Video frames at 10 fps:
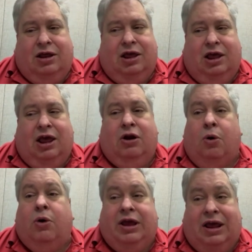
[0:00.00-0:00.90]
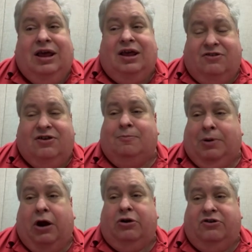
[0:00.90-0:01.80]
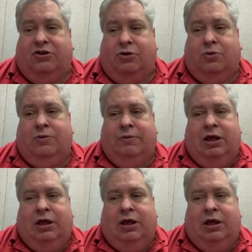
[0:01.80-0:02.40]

it already is uh, compared to